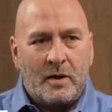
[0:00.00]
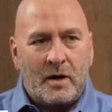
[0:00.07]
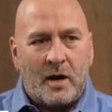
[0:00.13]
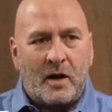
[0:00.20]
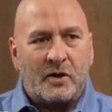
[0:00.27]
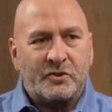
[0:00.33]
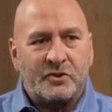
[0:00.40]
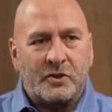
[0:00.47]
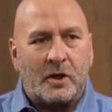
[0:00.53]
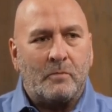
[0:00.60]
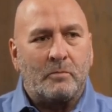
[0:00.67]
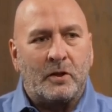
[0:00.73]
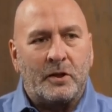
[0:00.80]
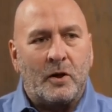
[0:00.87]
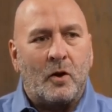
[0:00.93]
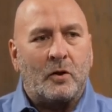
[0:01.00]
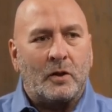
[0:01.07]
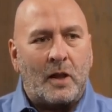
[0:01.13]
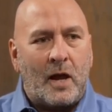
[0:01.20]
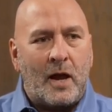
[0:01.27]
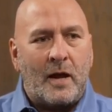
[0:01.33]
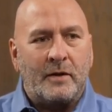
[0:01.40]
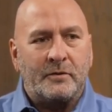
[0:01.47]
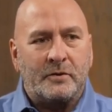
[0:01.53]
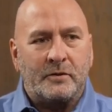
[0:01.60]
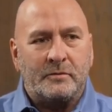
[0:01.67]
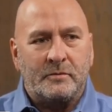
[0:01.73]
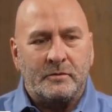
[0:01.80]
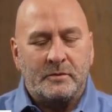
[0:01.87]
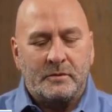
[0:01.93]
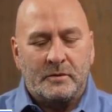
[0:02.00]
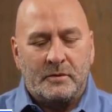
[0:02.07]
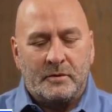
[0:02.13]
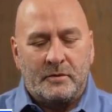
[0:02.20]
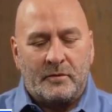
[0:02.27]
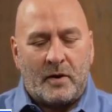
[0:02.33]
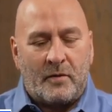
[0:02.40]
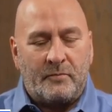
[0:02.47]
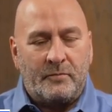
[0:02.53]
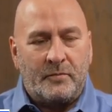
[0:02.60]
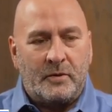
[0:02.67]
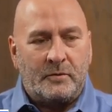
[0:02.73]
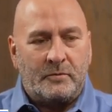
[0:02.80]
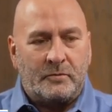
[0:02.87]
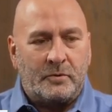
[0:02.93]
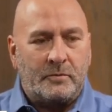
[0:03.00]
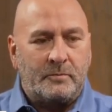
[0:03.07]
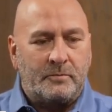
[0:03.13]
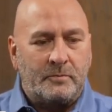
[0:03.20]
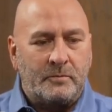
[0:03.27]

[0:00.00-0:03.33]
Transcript: assembly online to